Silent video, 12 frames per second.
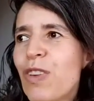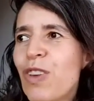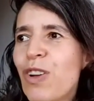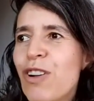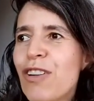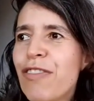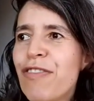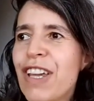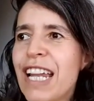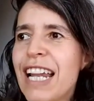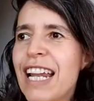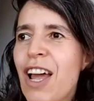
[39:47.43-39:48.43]
don't
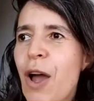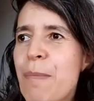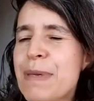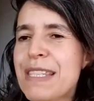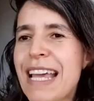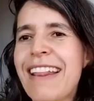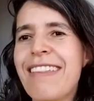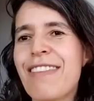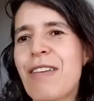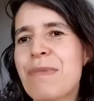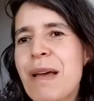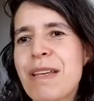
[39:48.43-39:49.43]
feel upset.
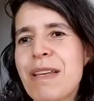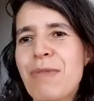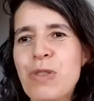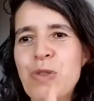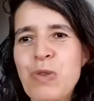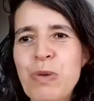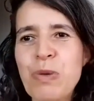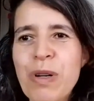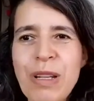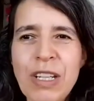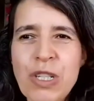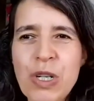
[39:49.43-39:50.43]
Sometimes there is too
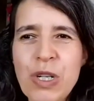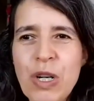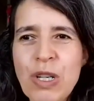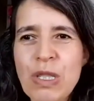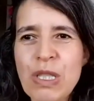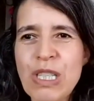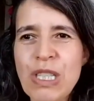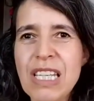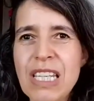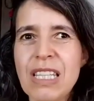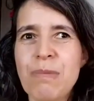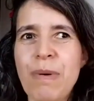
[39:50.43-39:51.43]
many
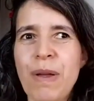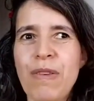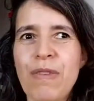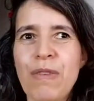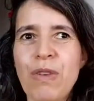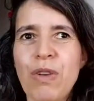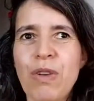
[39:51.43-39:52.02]
choices, but